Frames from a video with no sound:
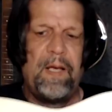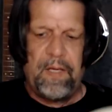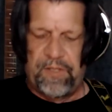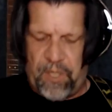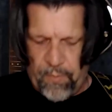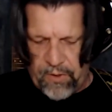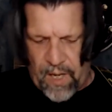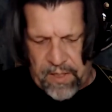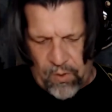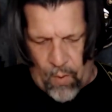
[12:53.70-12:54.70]
Seymour
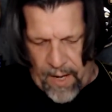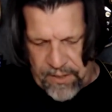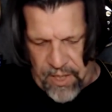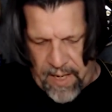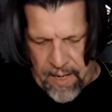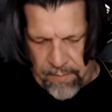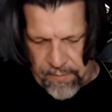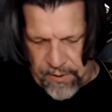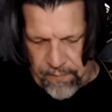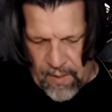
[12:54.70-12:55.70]
Duncan
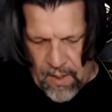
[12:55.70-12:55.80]
YJMs,